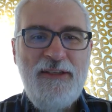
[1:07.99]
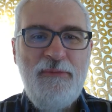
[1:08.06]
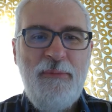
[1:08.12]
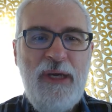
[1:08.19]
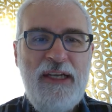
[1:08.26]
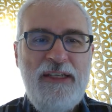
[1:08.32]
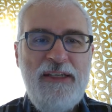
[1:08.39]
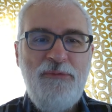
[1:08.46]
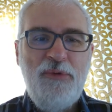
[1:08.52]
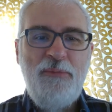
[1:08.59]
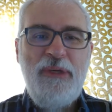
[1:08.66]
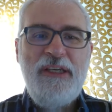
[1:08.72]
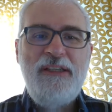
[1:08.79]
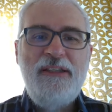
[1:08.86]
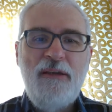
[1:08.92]
But it will
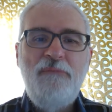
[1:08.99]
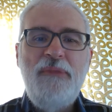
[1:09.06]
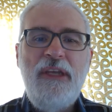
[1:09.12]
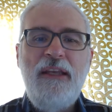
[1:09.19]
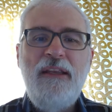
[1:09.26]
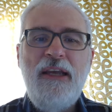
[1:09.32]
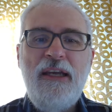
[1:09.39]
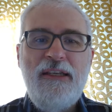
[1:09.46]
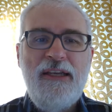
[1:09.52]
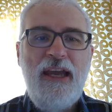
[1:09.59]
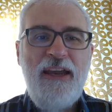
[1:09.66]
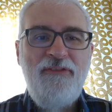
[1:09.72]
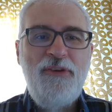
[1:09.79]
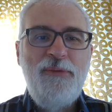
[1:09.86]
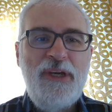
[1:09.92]
be something that
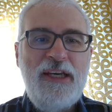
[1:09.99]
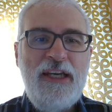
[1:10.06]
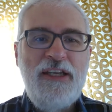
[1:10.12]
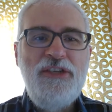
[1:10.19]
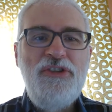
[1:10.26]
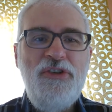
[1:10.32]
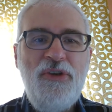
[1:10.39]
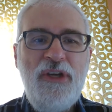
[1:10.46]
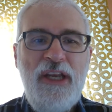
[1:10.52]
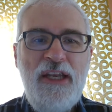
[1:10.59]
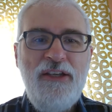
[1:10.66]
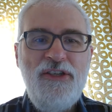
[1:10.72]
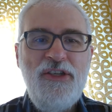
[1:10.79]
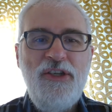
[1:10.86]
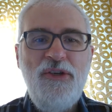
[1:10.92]
everyone can tune
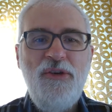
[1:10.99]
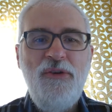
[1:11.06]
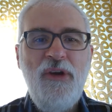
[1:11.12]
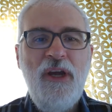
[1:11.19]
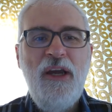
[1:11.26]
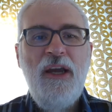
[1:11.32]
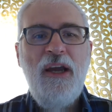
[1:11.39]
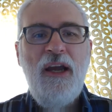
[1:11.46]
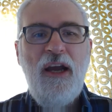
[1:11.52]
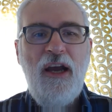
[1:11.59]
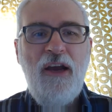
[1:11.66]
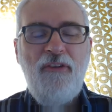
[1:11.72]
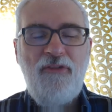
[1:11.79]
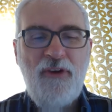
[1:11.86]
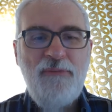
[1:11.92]
into
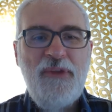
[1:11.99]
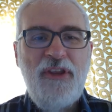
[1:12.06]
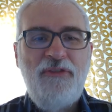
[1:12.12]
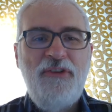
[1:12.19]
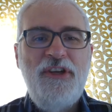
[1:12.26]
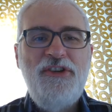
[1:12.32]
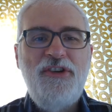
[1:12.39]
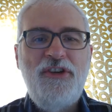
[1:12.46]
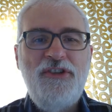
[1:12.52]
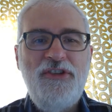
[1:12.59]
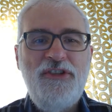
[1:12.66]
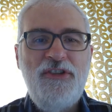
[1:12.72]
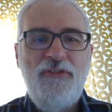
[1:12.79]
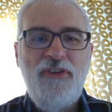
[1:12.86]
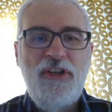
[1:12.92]
uh, from the three
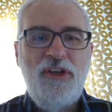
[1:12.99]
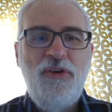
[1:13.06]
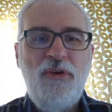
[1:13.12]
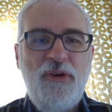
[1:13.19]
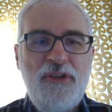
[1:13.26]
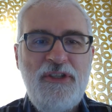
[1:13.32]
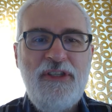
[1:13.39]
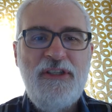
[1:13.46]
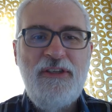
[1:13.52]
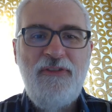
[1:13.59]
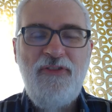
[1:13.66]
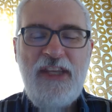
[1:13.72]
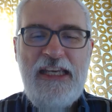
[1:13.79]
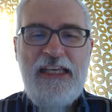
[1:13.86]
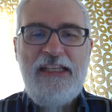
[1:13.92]
churches over the courses
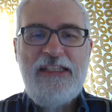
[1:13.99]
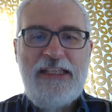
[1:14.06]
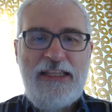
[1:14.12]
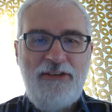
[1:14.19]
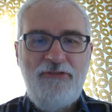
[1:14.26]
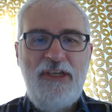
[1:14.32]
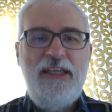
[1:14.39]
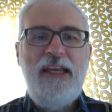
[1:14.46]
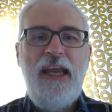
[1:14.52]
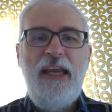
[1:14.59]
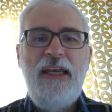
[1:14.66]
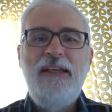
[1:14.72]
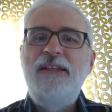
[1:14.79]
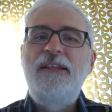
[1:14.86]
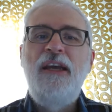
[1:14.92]
of these three
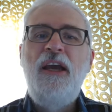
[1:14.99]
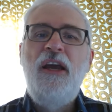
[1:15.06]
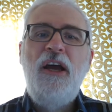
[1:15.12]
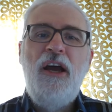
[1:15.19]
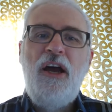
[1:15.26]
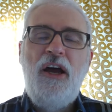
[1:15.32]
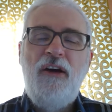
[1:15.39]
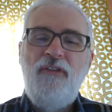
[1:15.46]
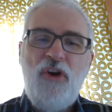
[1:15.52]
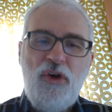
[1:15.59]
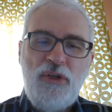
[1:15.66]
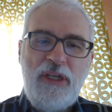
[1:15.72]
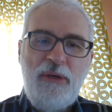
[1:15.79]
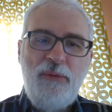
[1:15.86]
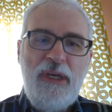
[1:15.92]
days of
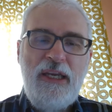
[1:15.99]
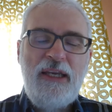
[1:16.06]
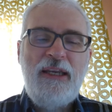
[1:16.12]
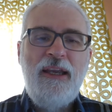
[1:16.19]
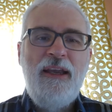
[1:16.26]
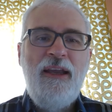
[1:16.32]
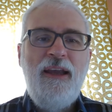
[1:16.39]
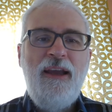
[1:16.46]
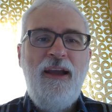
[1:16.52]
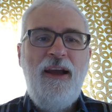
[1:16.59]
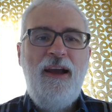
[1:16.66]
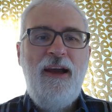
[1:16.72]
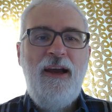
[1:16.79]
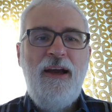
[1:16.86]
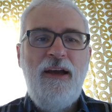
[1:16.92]
Holy Week
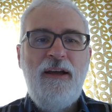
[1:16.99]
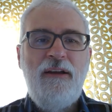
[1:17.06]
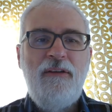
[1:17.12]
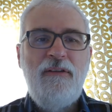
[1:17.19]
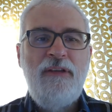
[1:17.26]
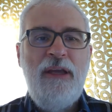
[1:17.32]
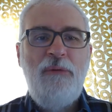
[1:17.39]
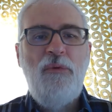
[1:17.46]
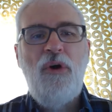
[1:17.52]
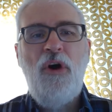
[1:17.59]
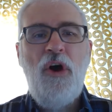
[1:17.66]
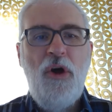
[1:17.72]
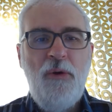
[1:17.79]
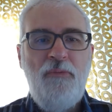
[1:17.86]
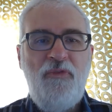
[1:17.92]
that will
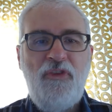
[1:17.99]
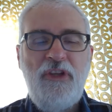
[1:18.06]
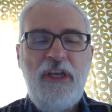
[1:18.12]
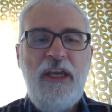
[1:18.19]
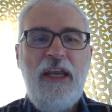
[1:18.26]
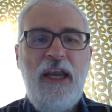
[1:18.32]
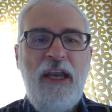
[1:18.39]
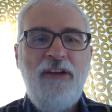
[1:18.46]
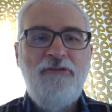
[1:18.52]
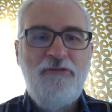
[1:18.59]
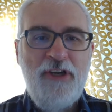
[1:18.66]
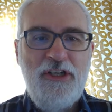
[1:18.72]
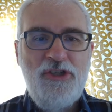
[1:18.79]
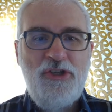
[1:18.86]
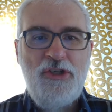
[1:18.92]
hopefully
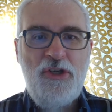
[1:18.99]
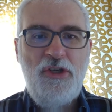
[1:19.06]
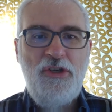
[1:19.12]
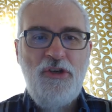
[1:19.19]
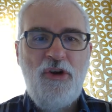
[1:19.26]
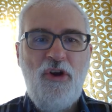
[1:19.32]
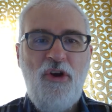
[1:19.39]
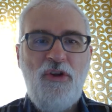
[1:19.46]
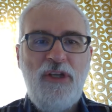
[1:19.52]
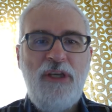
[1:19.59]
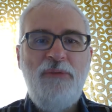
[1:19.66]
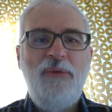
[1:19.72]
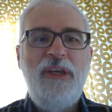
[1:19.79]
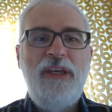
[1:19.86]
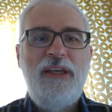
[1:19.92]
enrich your Holy
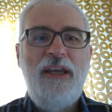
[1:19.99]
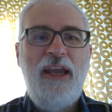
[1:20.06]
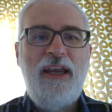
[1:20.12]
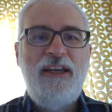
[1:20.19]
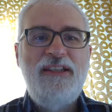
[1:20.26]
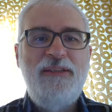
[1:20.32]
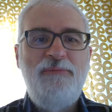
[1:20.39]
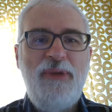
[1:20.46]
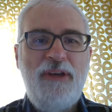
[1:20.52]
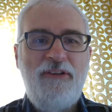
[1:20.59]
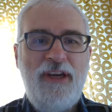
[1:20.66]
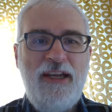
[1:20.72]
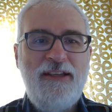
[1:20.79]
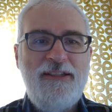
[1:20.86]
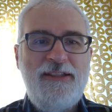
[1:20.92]
Week
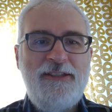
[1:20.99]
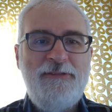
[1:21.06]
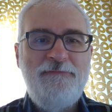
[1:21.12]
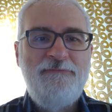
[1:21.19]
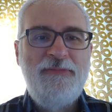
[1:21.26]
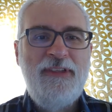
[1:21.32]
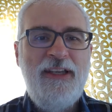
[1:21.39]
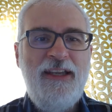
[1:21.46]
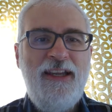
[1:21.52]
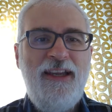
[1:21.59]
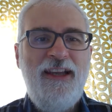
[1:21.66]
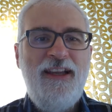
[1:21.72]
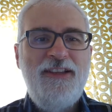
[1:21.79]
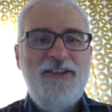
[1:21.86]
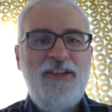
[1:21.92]
experience.
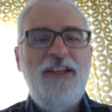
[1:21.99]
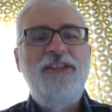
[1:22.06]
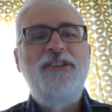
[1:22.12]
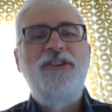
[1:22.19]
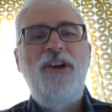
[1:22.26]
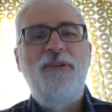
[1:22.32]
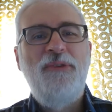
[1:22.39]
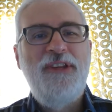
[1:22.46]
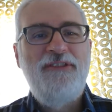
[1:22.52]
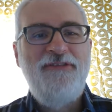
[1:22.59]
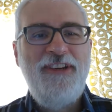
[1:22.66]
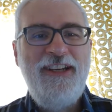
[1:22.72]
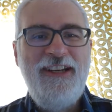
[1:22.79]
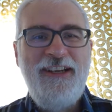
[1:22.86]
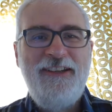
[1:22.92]
So let's start with the
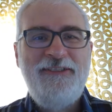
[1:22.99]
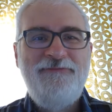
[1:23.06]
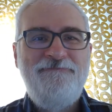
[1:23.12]
reading.